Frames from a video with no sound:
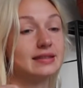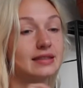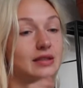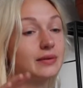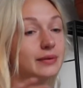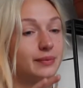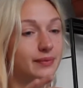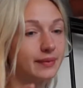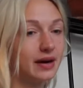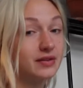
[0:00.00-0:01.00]
So
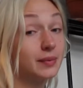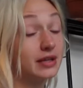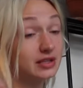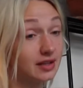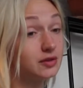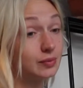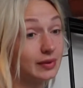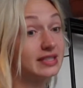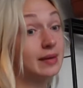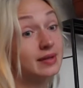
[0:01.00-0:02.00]
often when there's not too
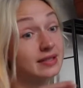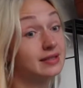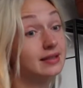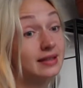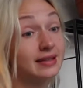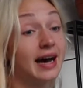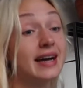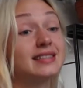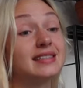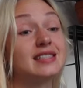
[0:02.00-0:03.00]
much damage, the
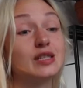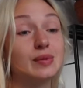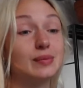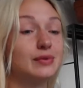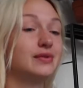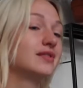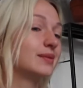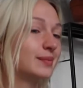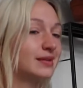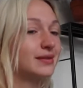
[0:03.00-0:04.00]
eyes can still be moved,
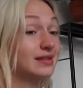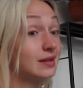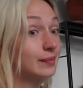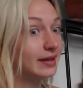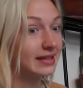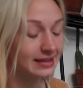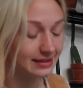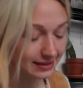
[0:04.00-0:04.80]
but the rest of the body